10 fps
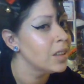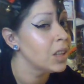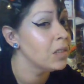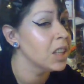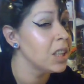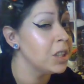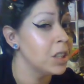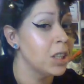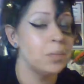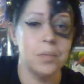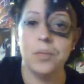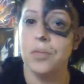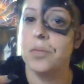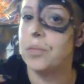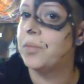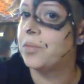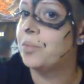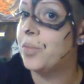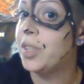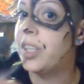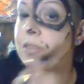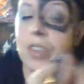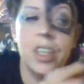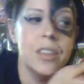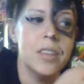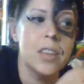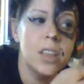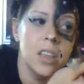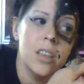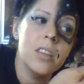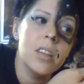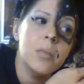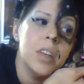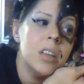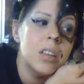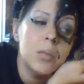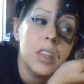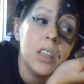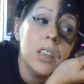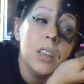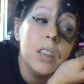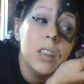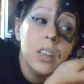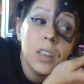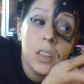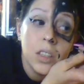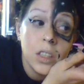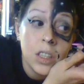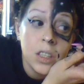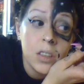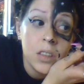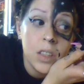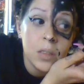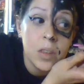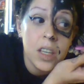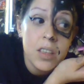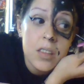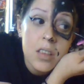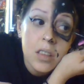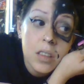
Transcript: their relationship pretty freaking serious. I mean, come on. She knew who he was.